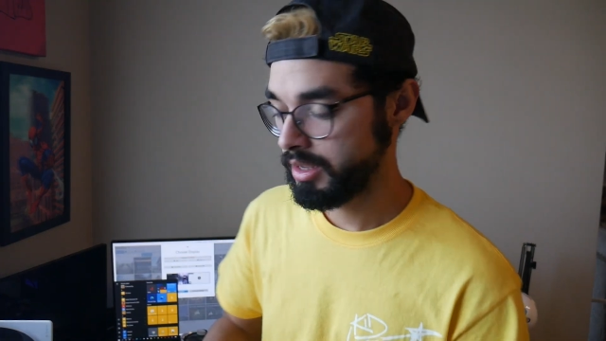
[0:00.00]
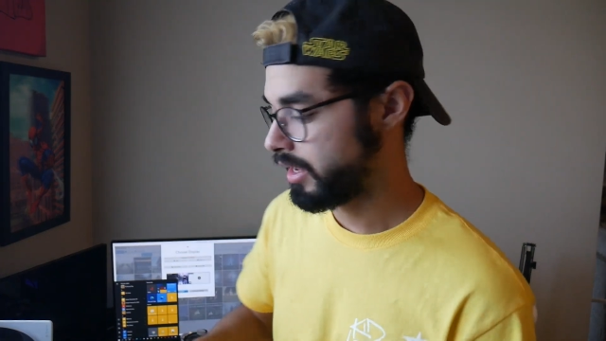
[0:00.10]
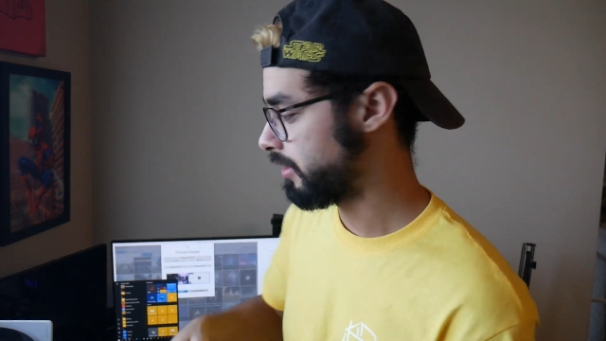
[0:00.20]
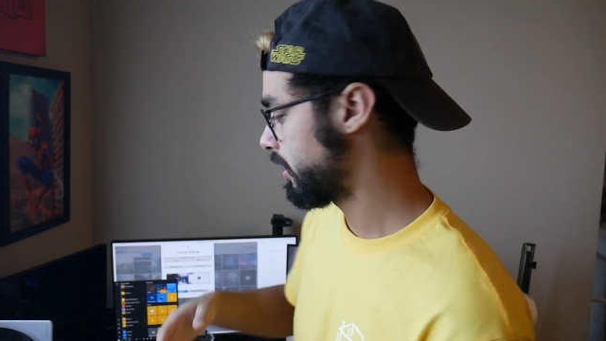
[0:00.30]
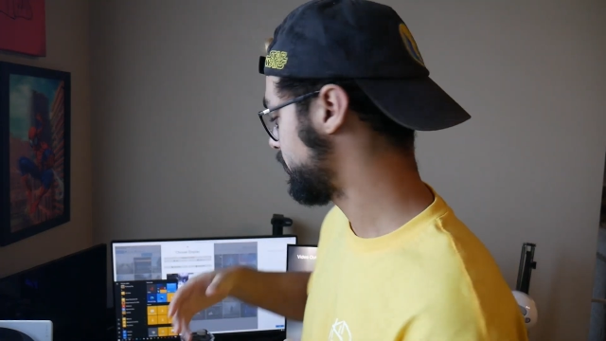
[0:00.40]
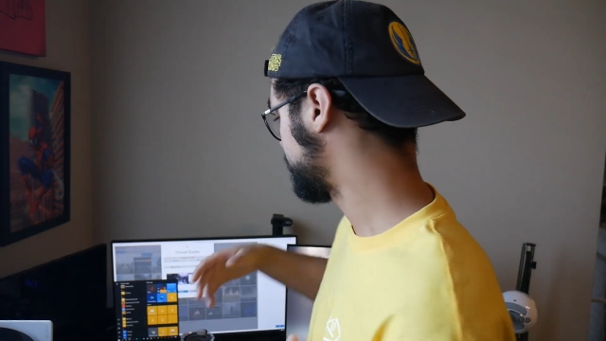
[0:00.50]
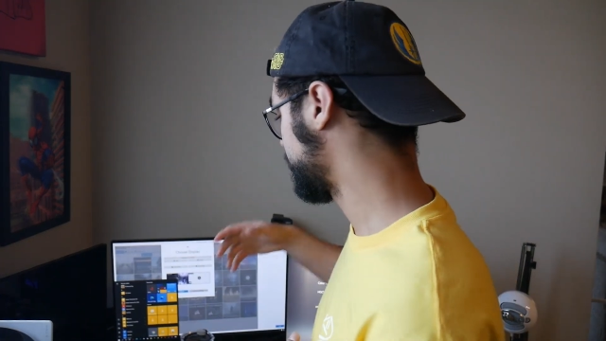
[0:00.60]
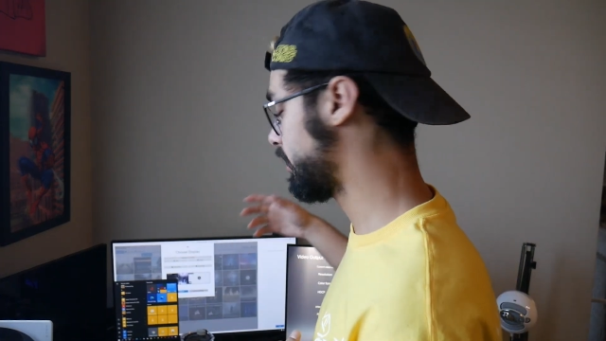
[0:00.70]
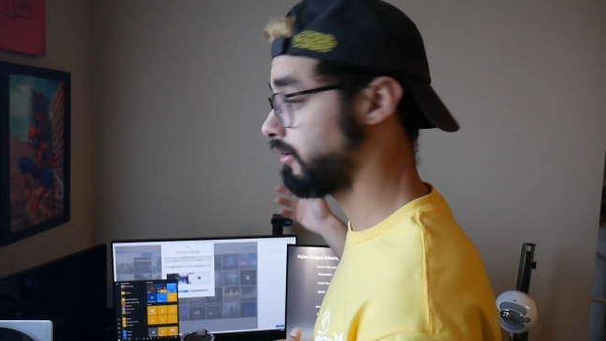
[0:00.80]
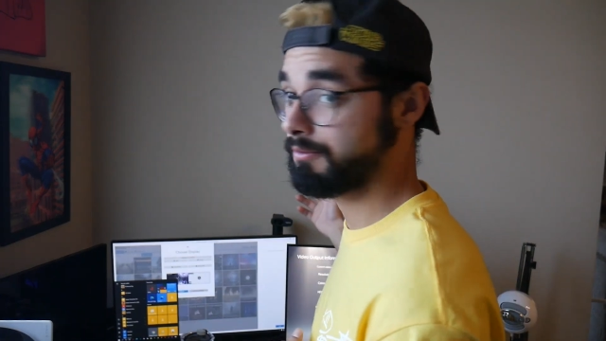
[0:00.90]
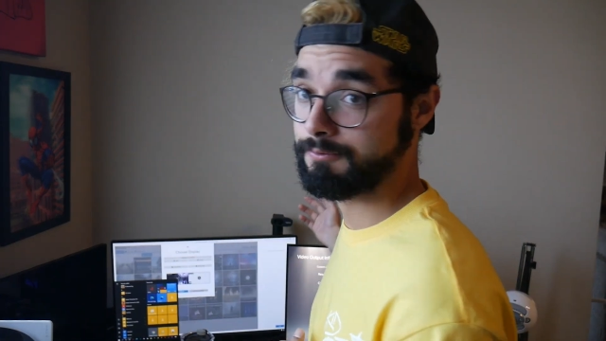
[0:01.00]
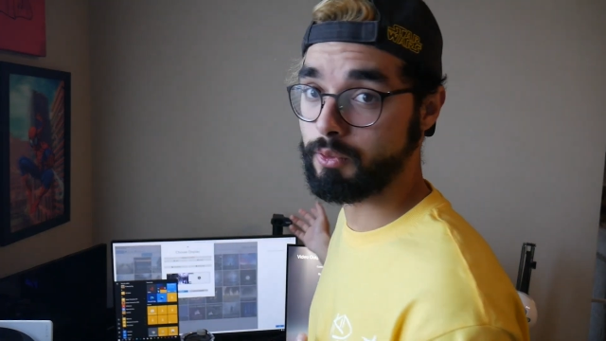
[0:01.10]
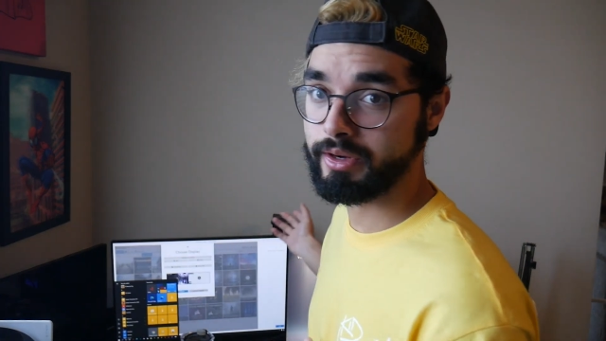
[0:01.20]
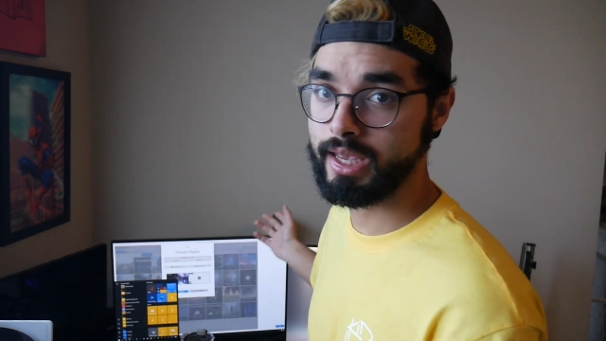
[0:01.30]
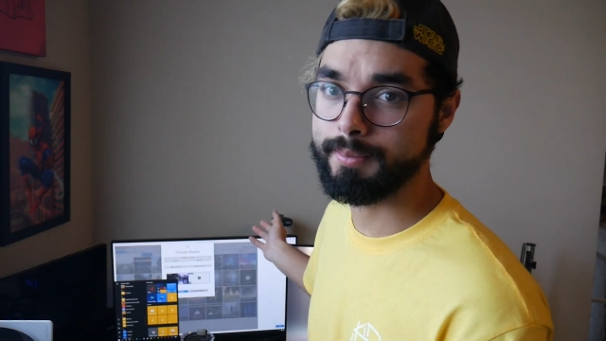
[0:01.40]
and then to get a
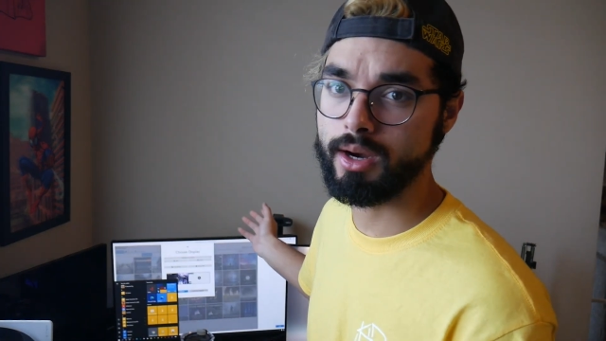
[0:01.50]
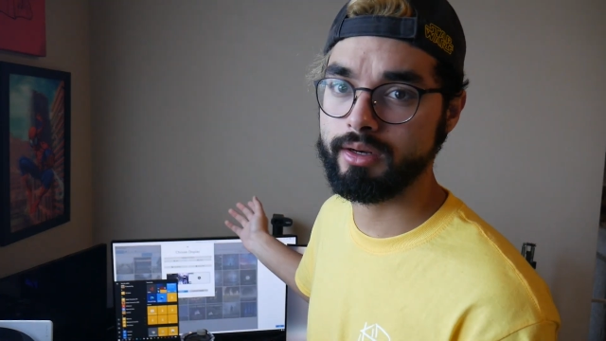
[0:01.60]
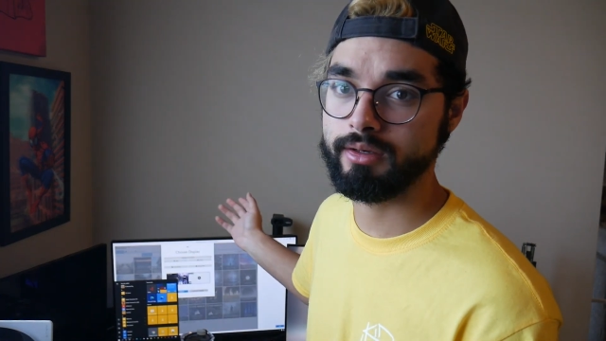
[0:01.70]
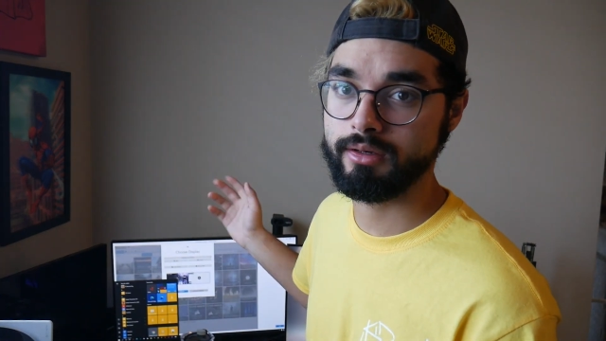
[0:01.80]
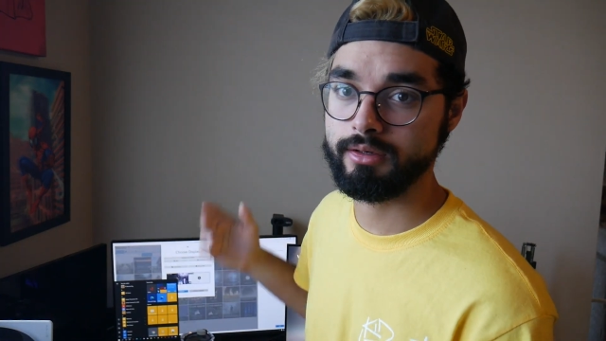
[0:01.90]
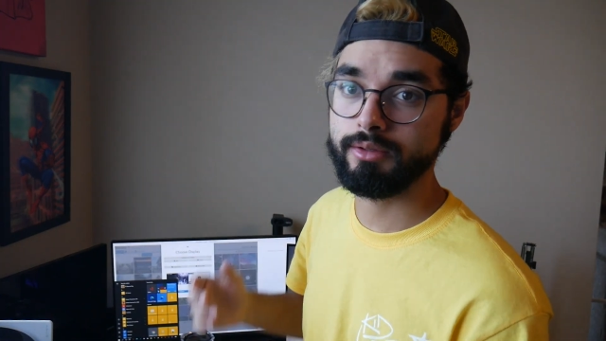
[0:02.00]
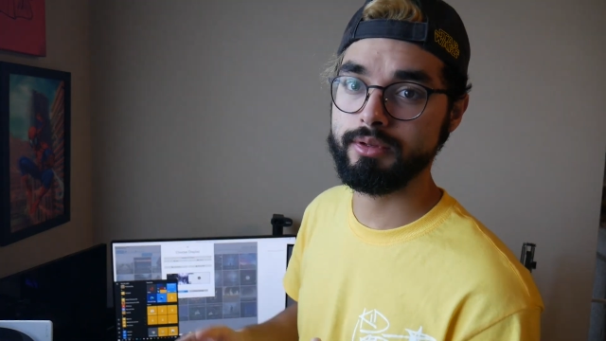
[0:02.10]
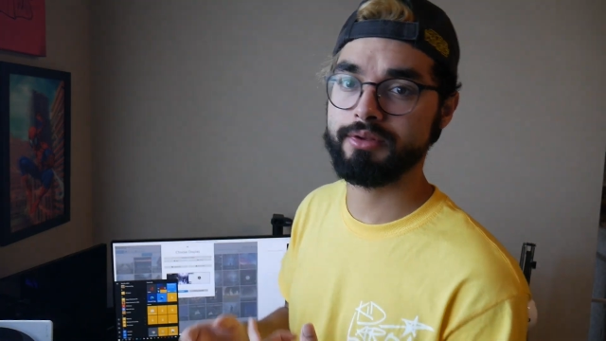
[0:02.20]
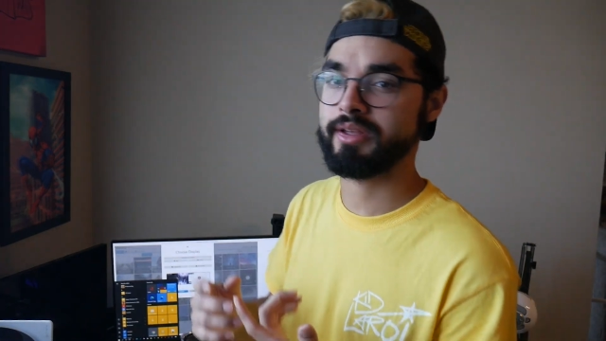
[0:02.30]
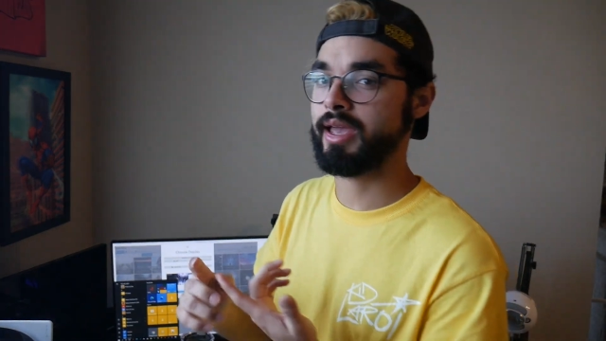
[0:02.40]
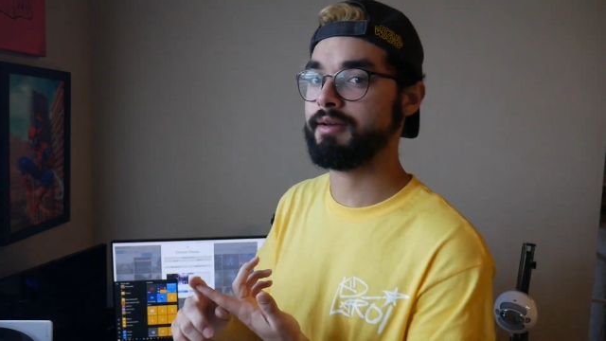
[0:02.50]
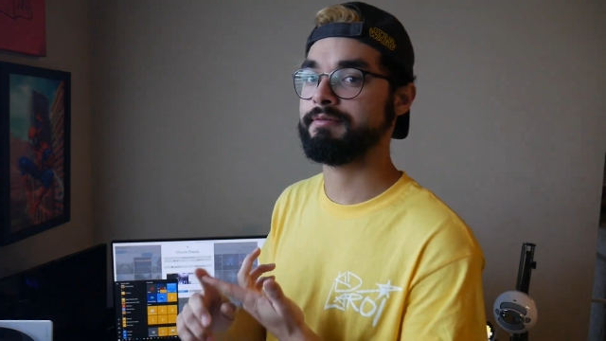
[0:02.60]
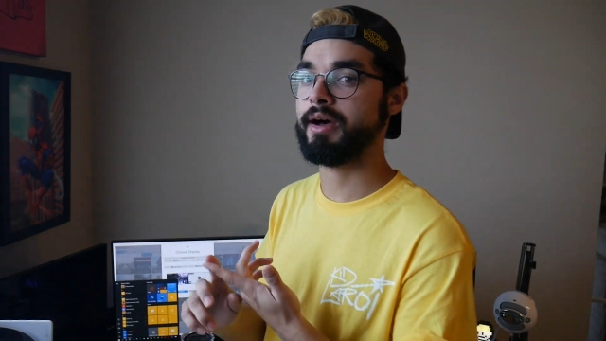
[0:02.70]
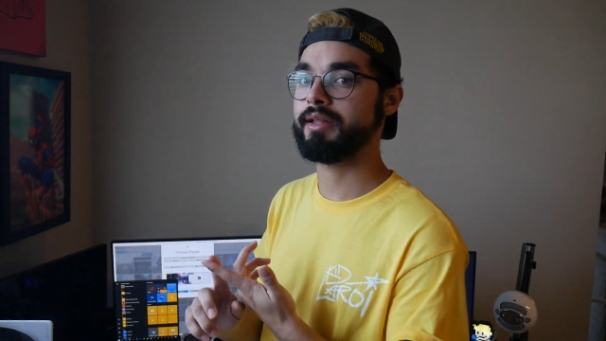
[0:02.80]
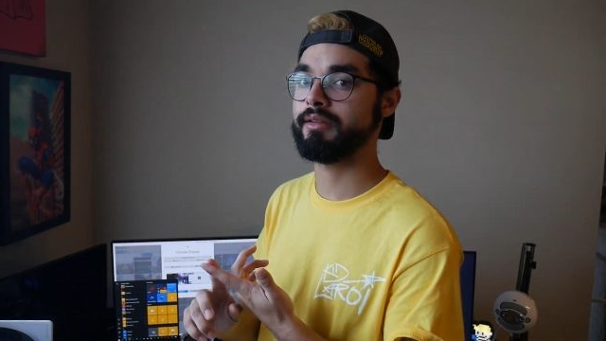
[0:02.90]
4K monitor, you either can't
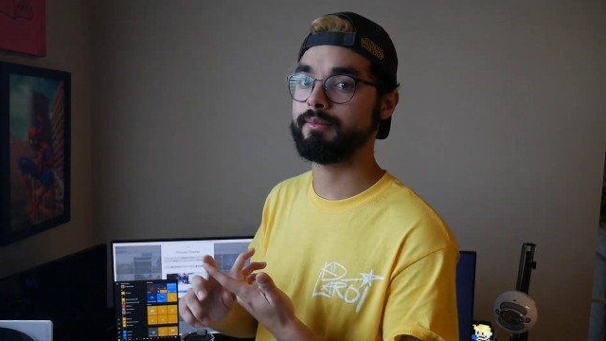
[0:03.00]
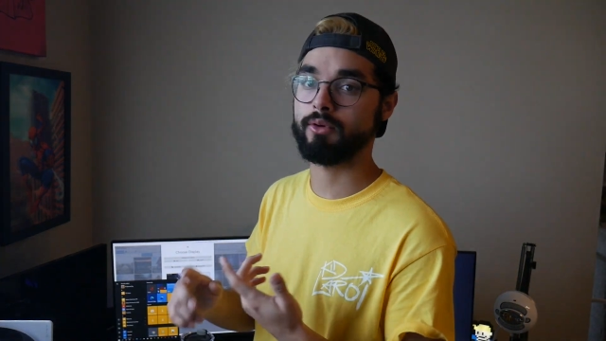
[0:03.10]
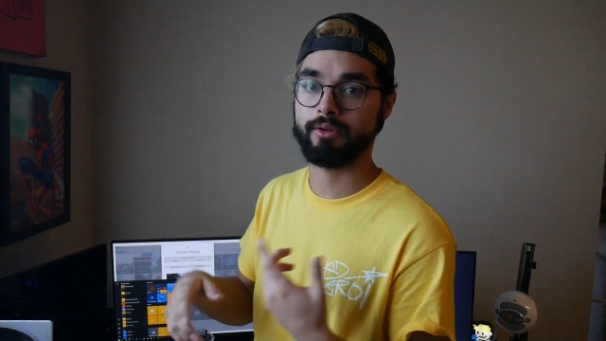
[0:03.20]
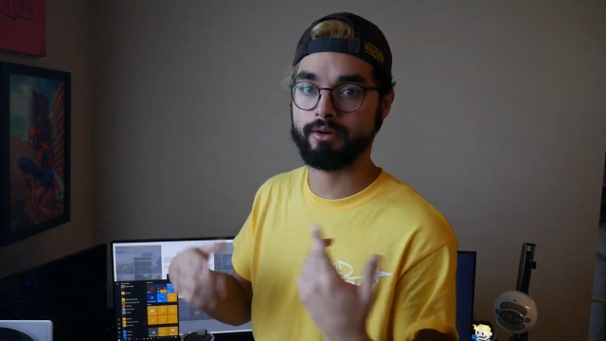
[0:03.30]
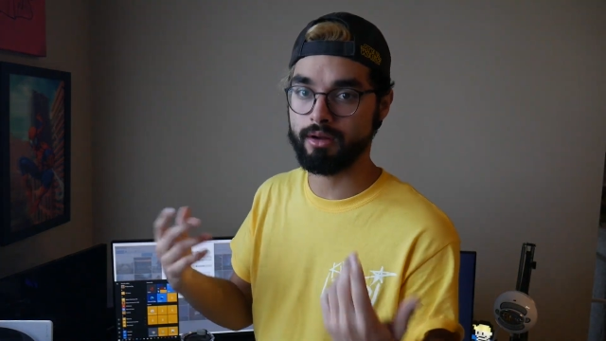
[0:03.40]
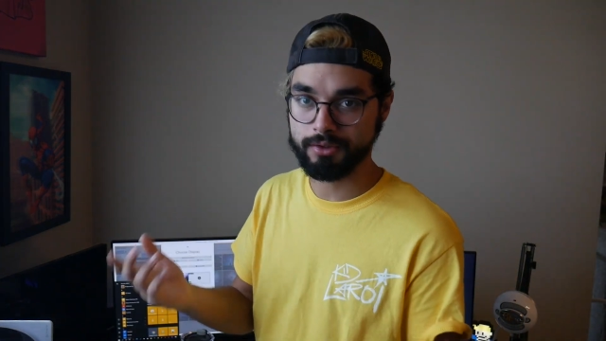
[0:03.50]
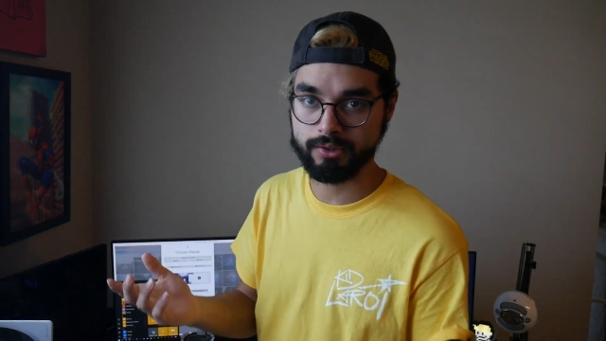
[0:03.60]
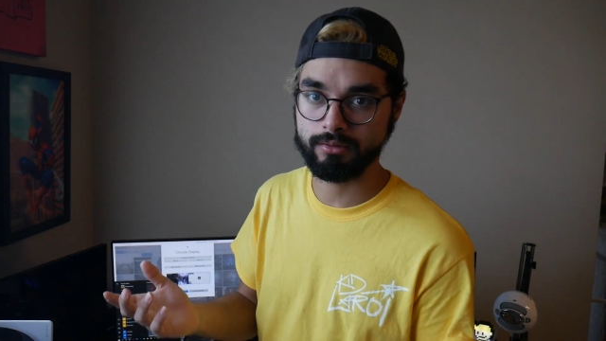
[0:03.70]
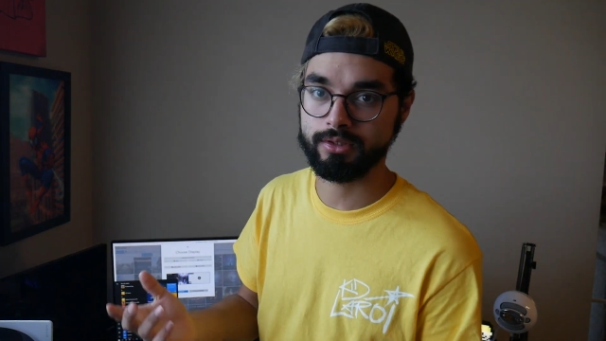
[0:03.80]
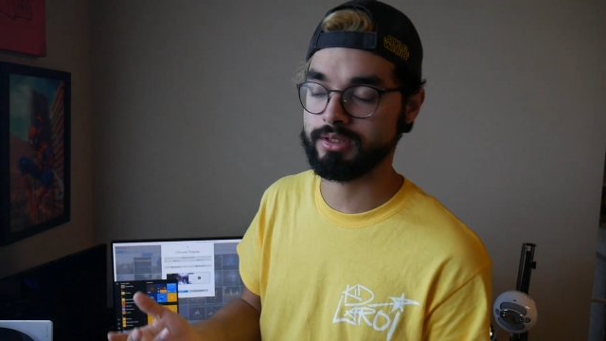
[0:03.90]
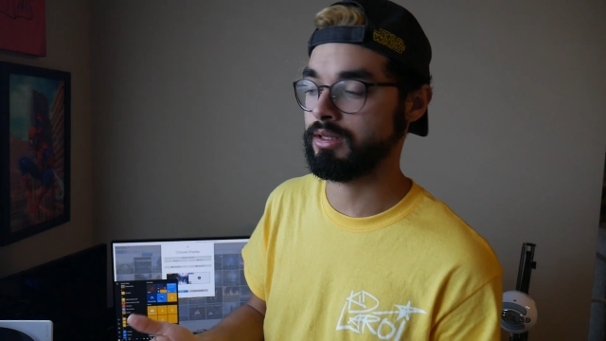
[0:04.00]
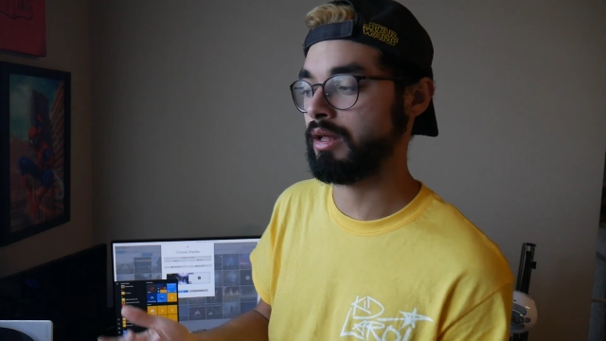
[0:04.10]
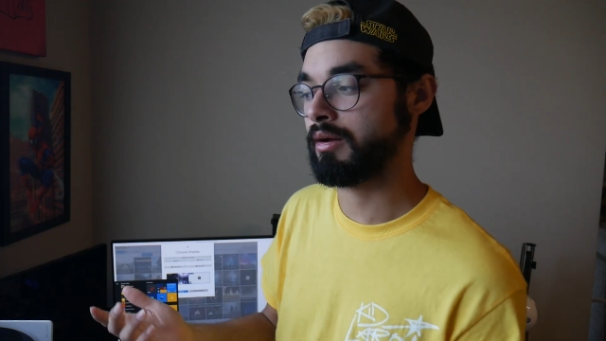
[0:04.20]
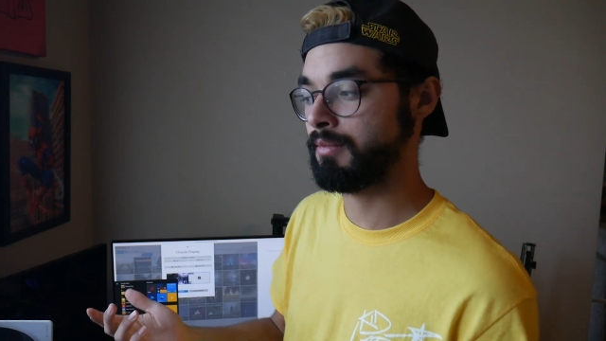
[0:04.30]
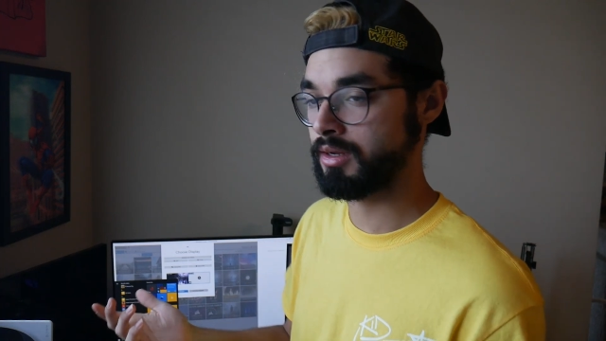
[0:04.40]
find them or they're also just a
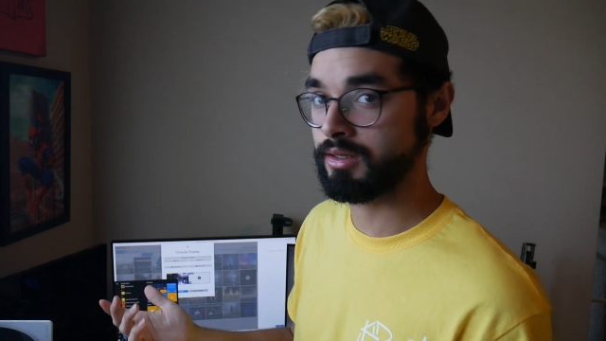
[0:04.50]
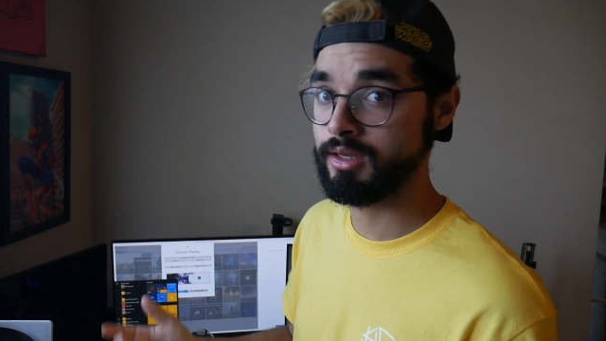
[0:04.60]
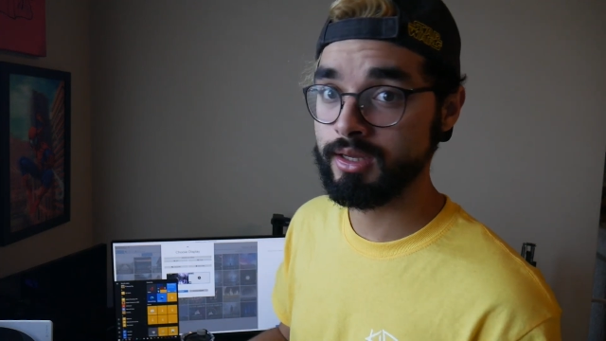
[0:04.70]
lot of money.